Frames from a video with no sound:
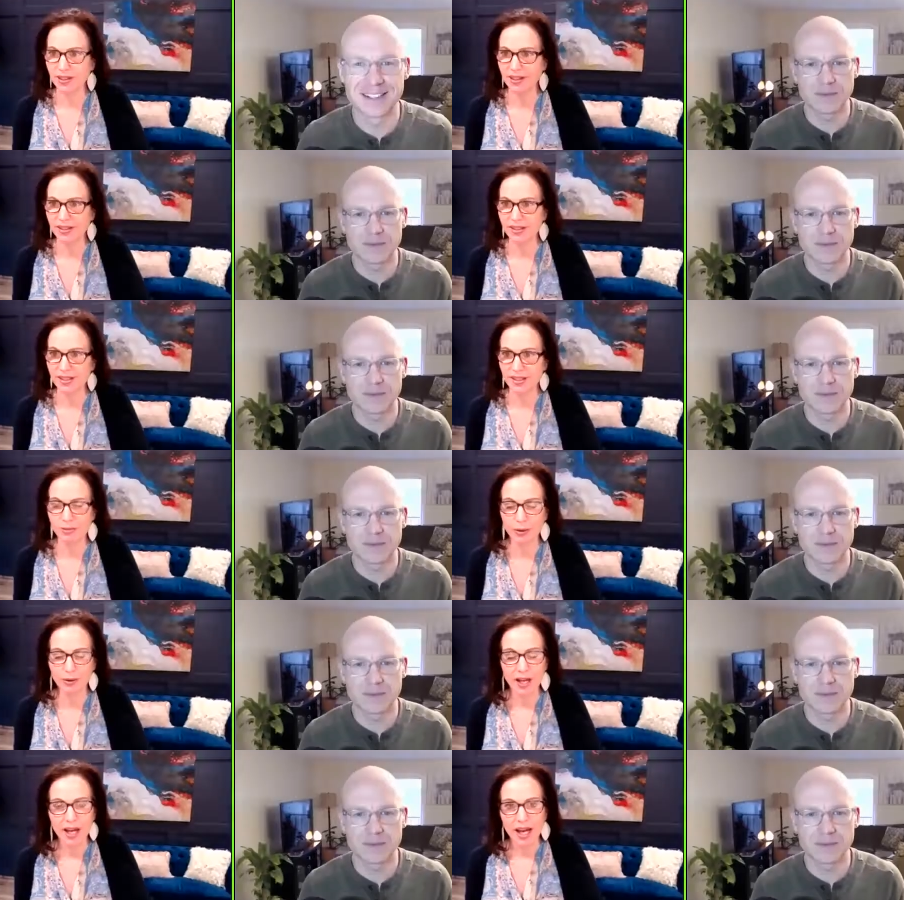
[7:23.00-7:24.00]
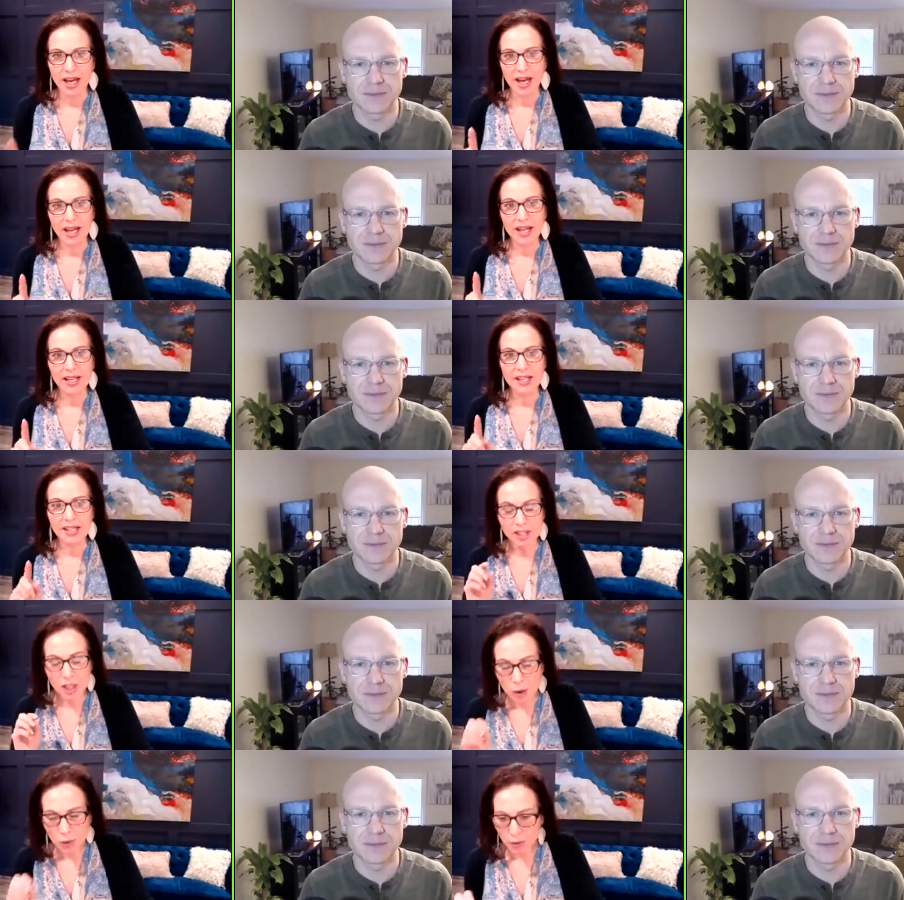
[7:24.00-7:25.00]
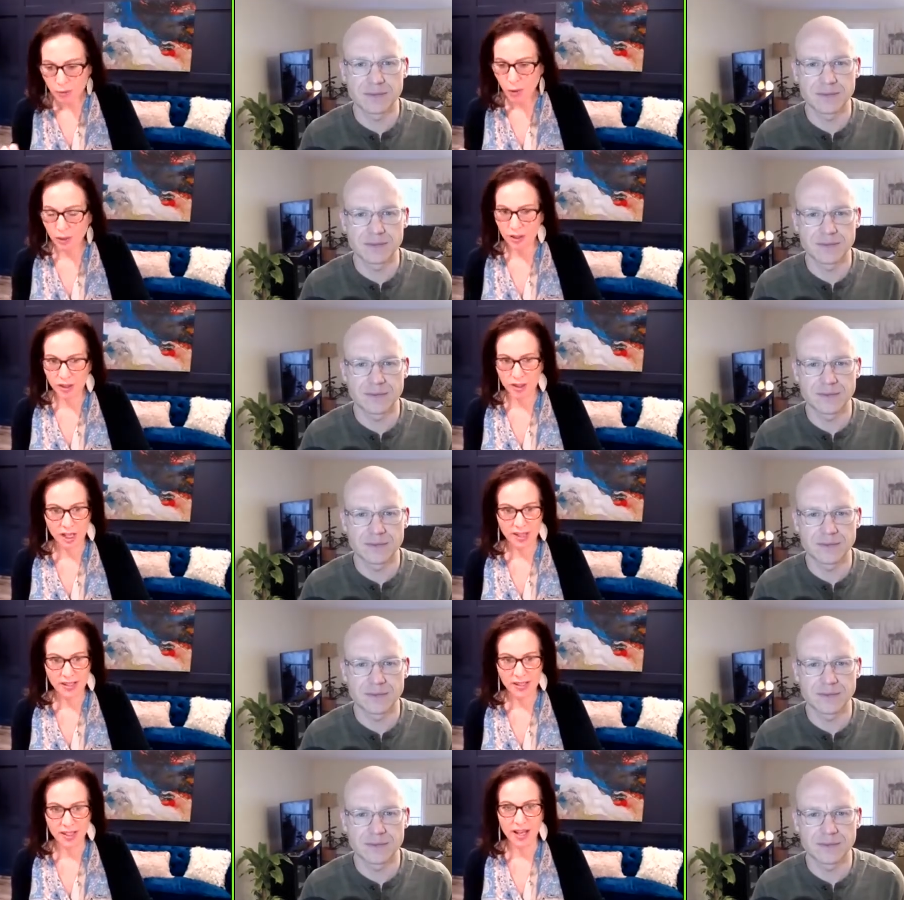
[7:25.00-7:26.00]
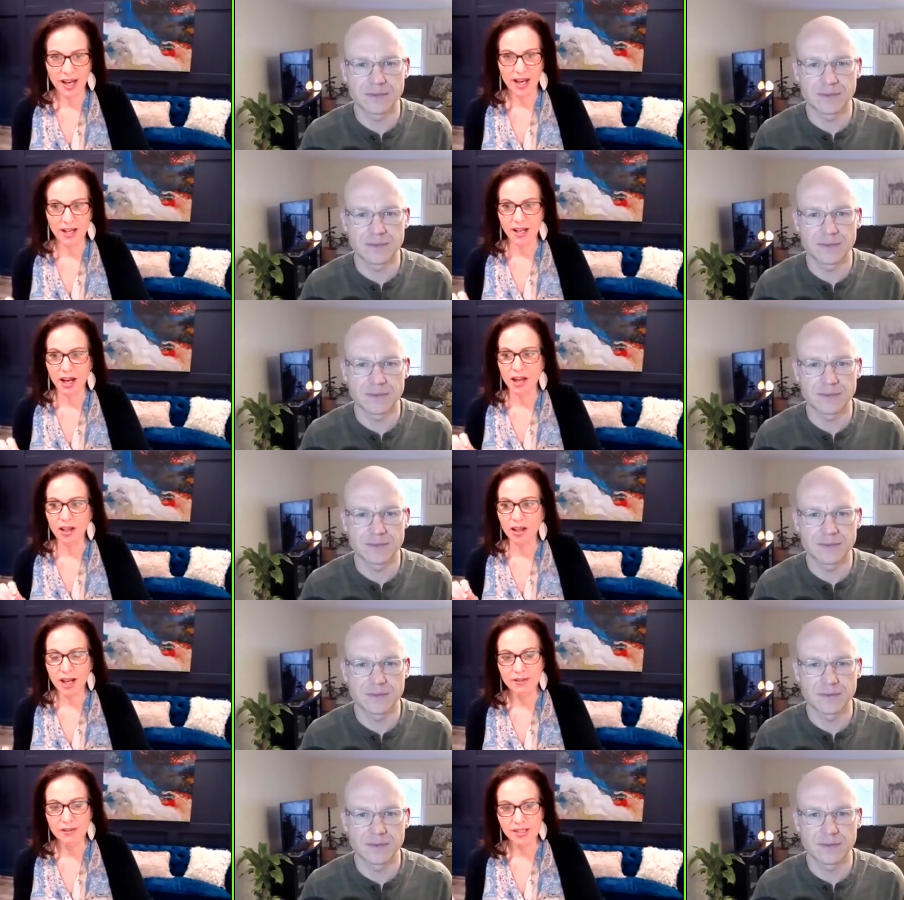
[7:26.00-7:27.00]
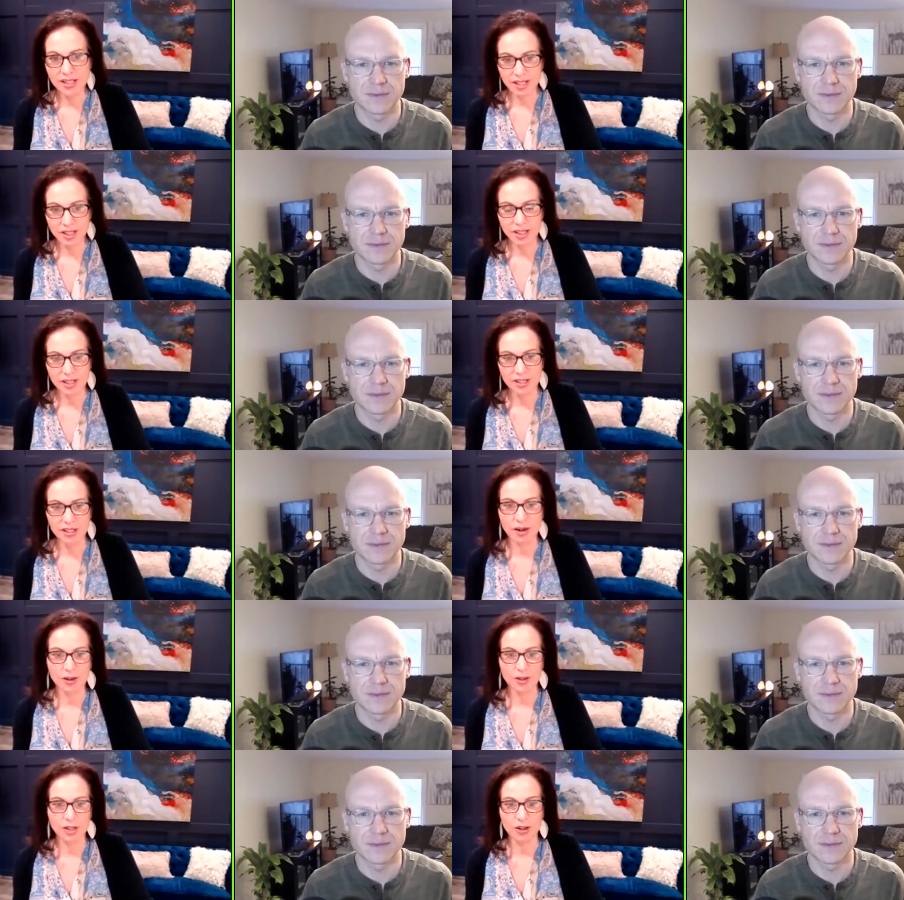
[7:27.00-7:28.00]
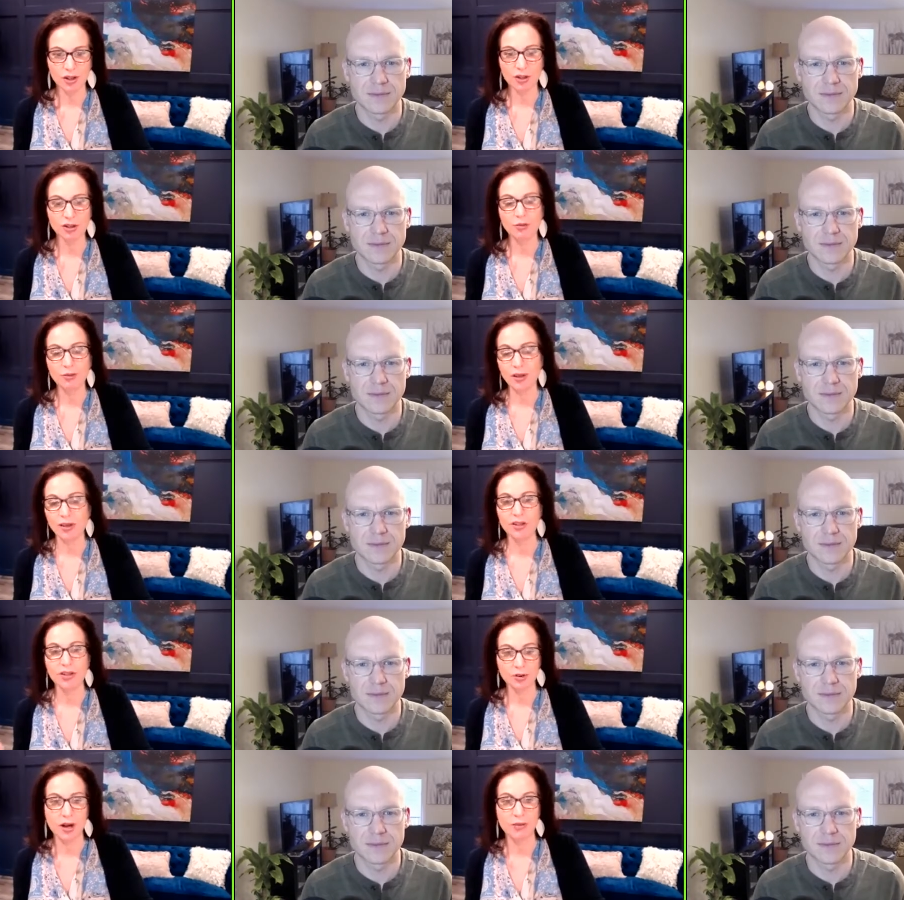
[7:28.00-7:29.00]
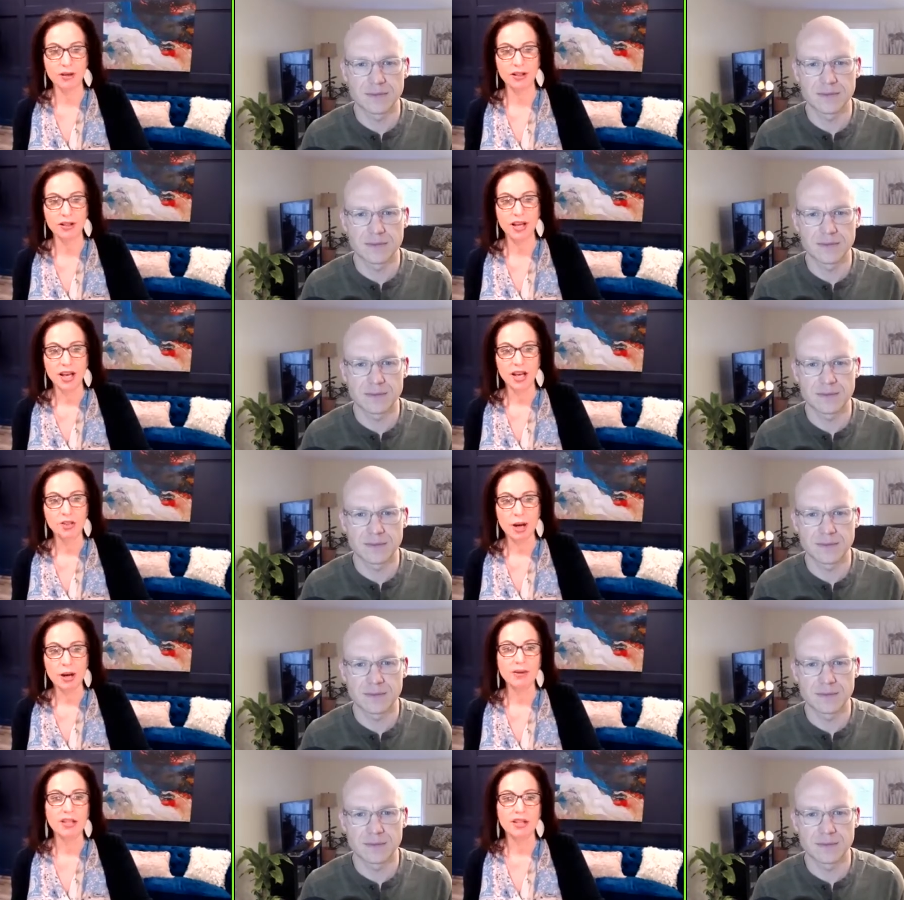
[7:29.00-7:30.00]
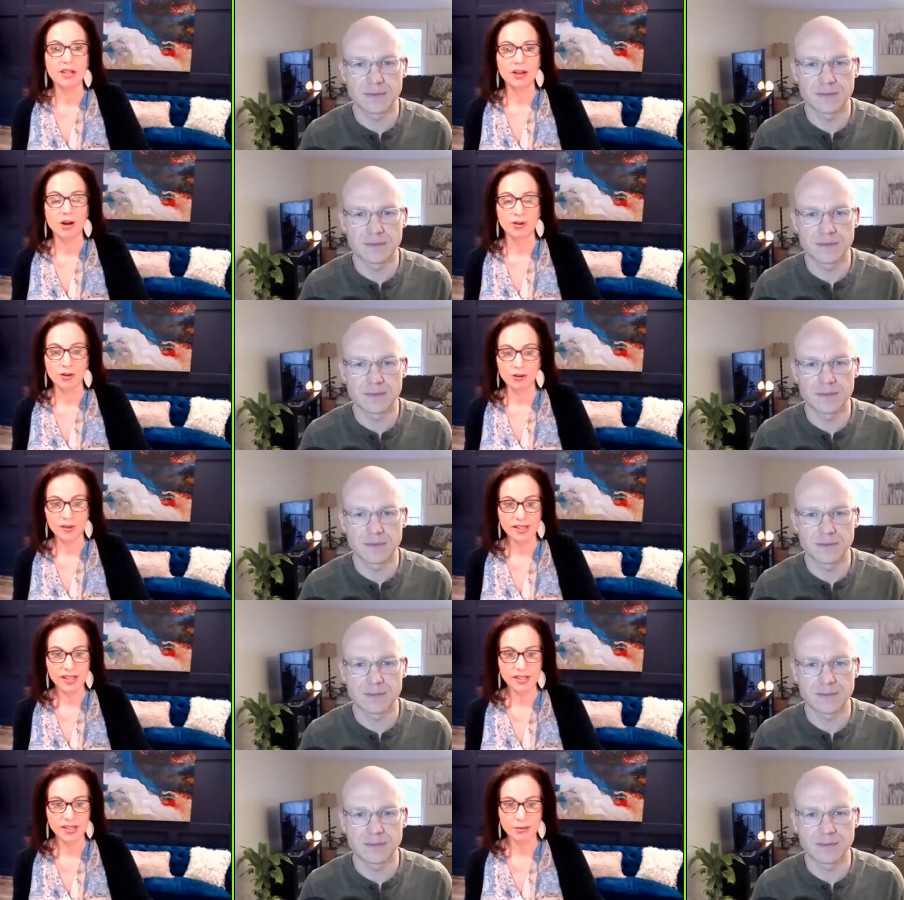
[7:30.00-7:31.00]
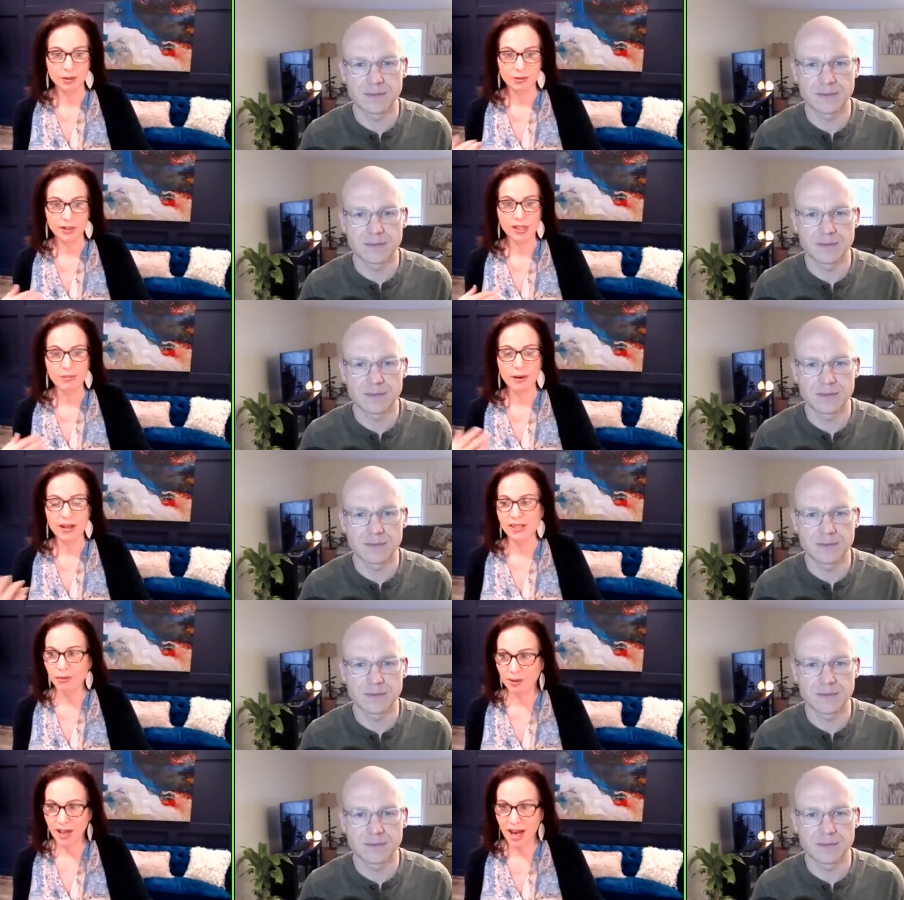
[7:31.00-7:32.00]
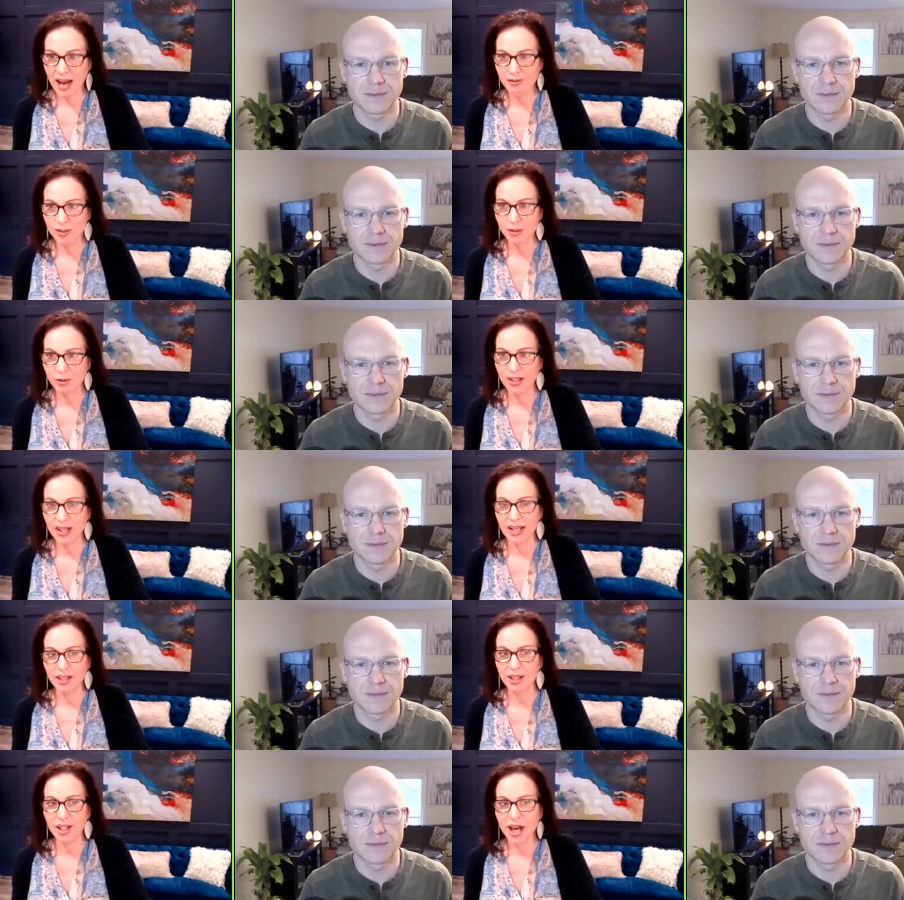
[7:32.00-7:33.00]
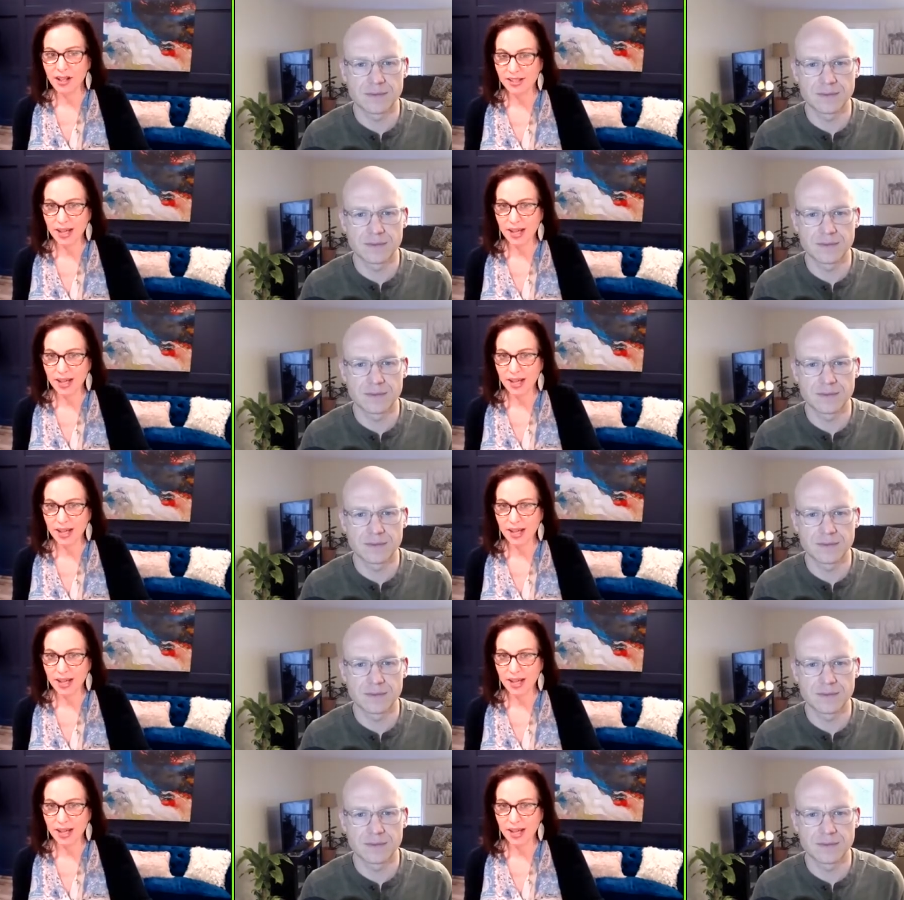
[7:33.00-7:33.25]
Speaker 1: they can see us both is so important jesse and a lot of addictions are started with trauma trauma in our nervous system the response that we have to it and a lot of